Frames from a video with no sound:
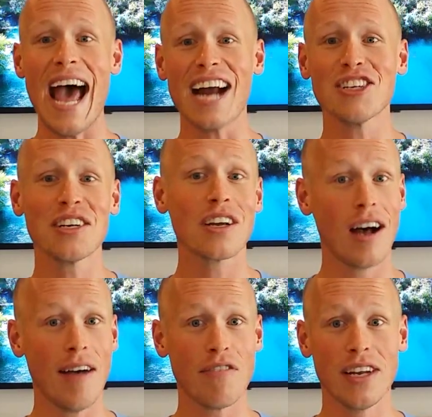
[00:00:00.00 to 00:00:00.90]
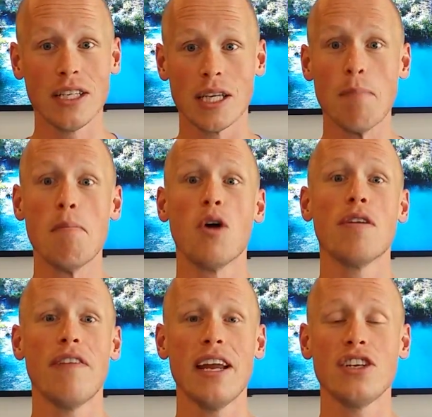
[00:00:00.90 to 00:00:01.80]
action, confidence,
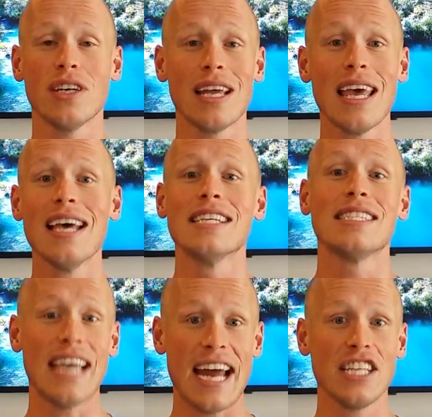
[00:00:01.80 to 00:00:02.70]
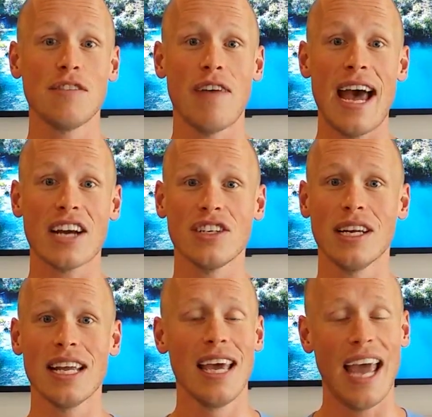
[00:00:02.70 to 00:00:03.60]
motivation,
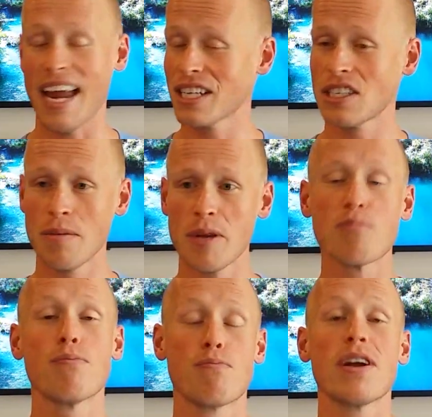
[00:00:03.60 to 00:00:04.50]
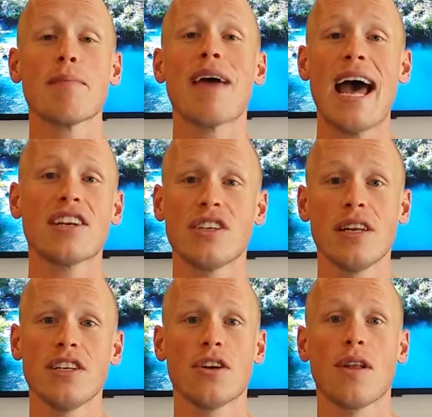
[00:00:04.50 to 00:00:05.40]
satisfaction, and it's going to bring passion
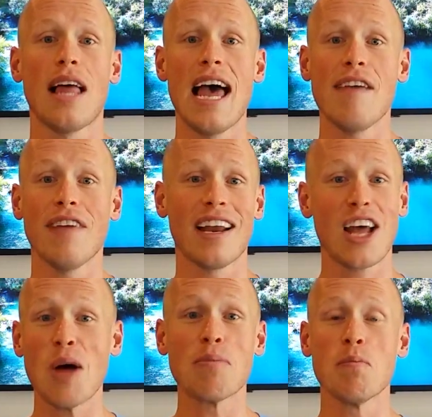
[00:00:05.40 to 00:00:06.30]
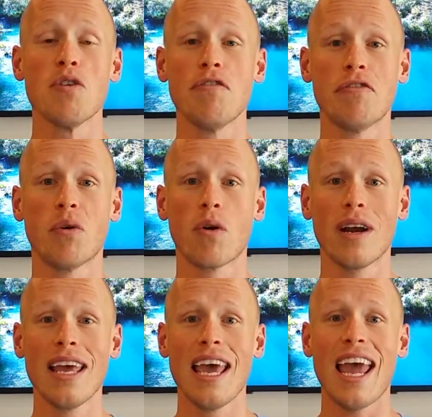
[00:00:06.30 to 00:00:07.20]
into your life and help you move
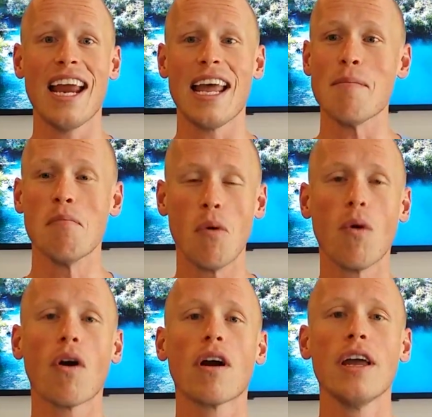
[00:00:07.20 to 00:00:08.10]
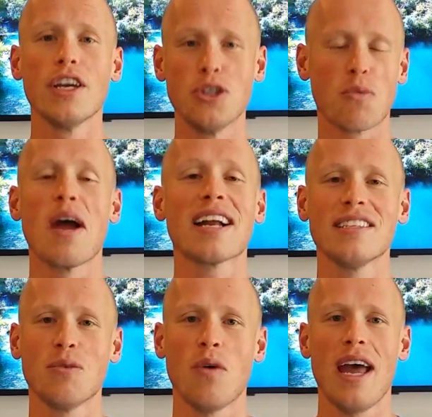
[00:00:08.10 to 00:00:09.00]
forward in a more
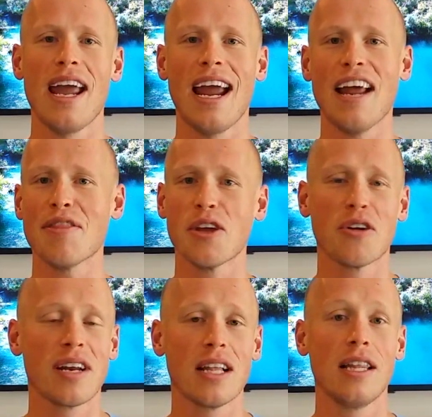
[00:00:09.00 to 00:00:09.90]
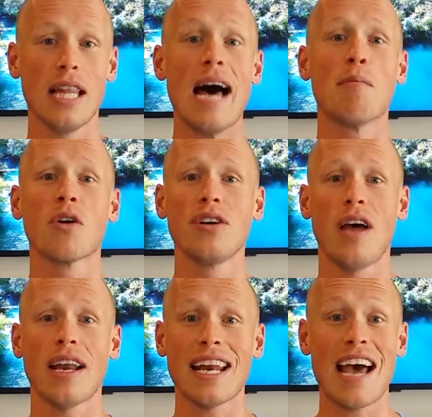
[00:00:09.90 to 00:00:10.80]
directed way. And I think you're going to get a lot more
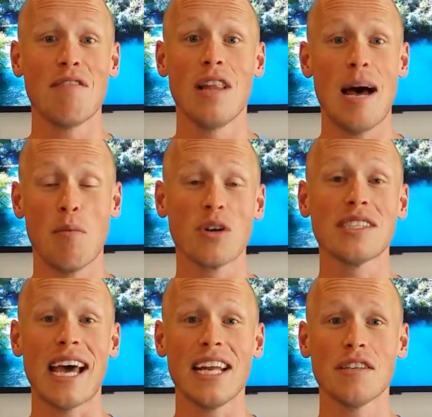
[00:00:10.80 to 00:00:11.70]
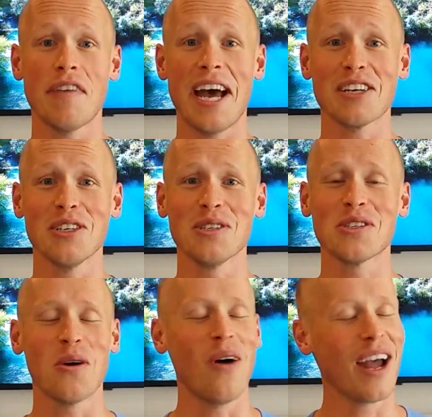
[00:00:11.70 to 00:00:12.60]
done and have a lot more satisfaction.
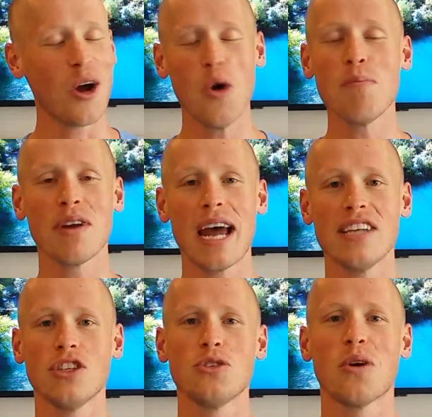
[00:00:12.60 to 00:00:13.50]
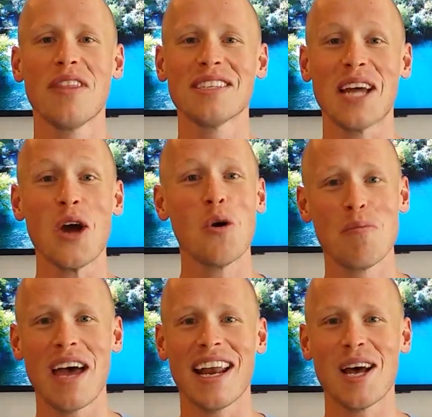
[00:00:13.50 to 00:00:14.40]
So I hope you guys enjoy this. I
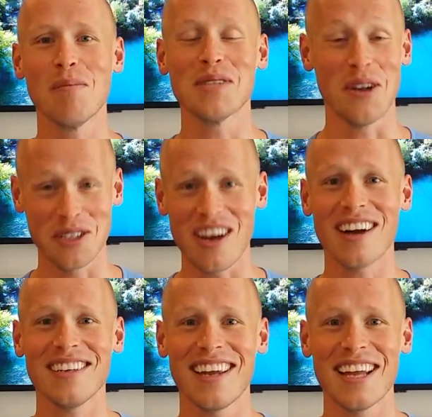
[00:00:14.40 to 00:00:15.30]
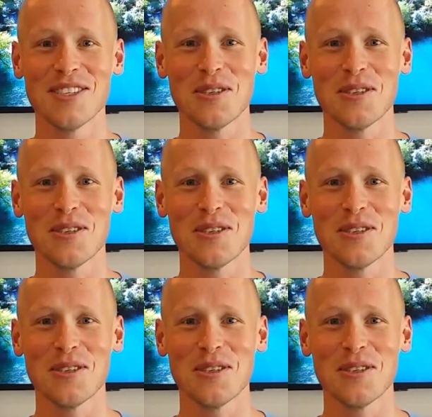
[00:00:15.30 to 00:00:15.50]
hope that helps, and I'll talk to you again